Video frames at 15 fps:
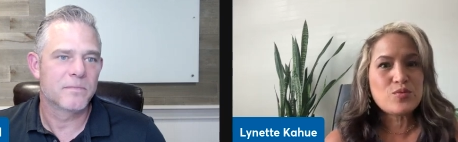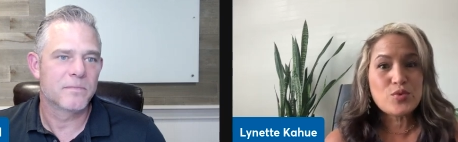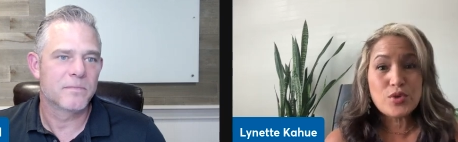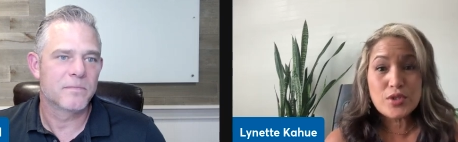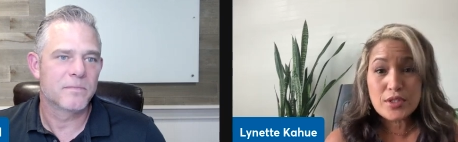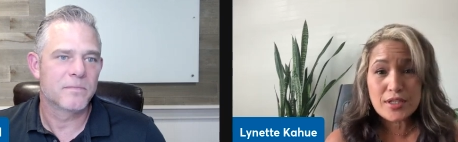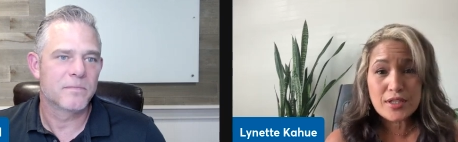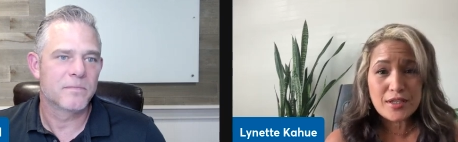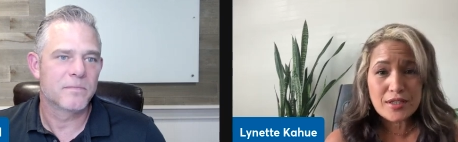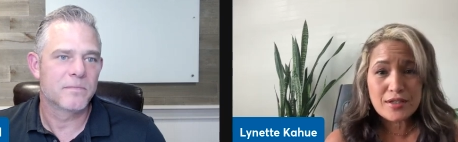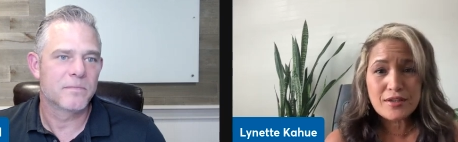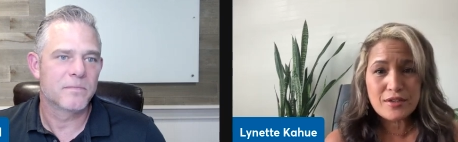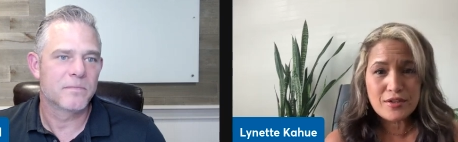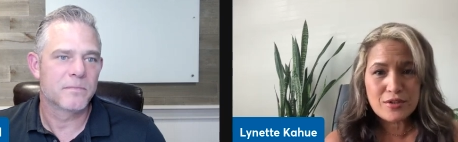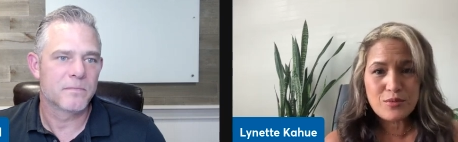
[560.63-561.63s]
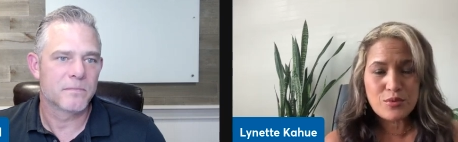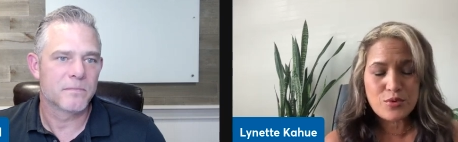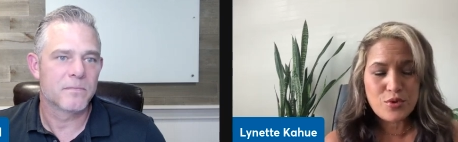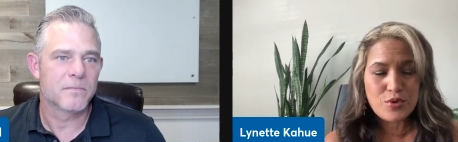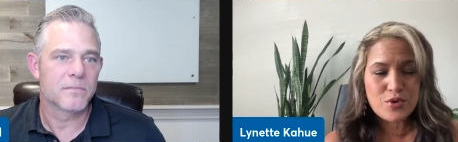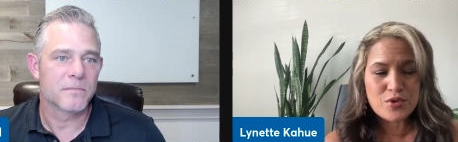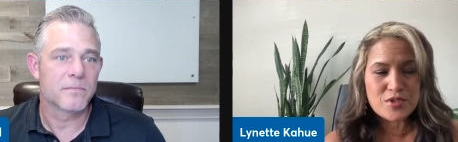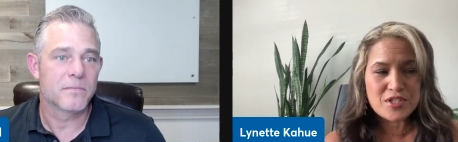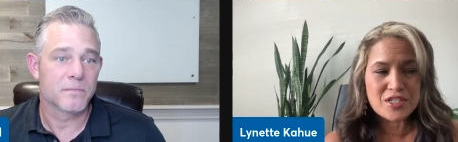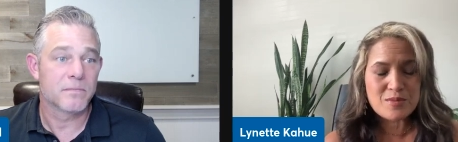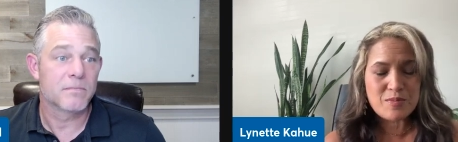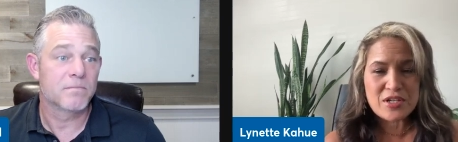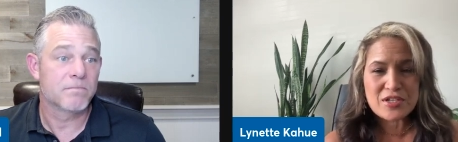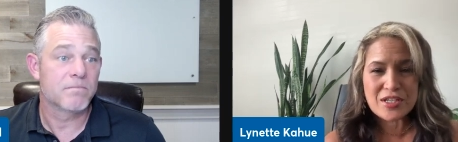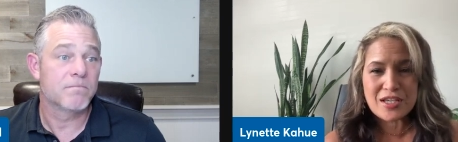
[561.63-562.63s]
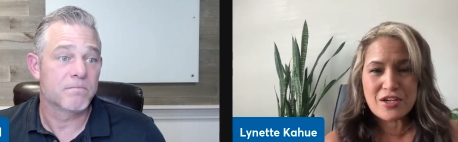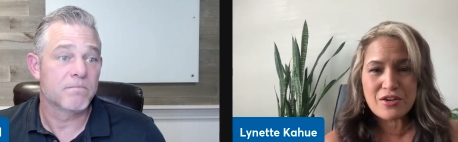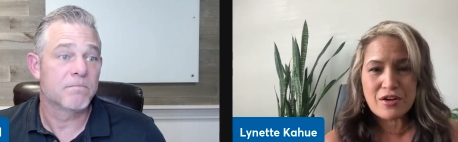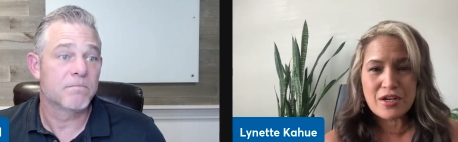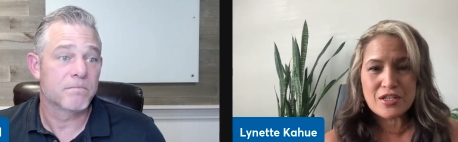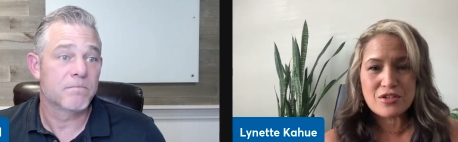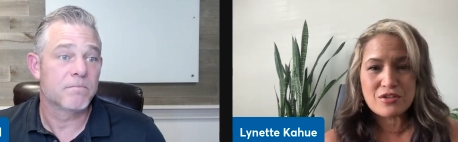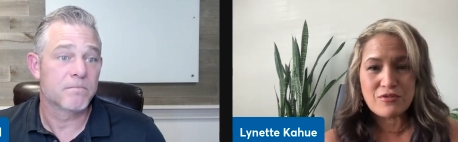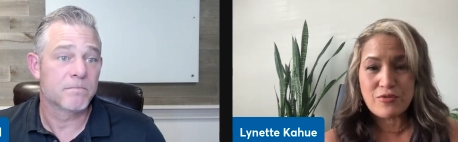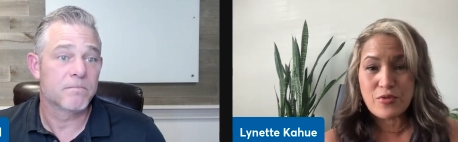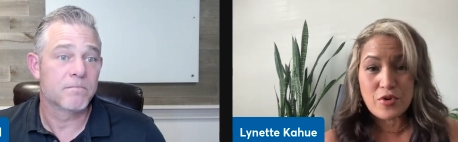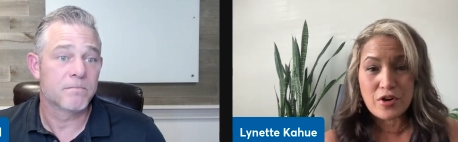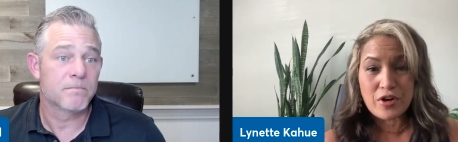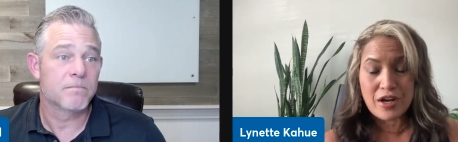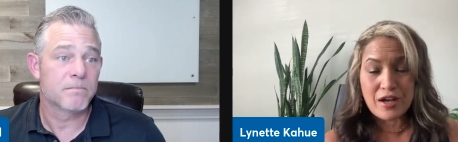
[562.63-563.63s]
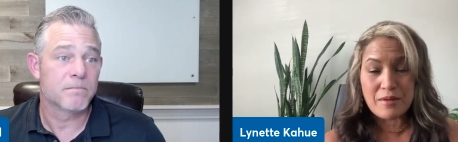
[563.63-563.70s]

Speaker 1: really good recruiters, especially here at Tier Four.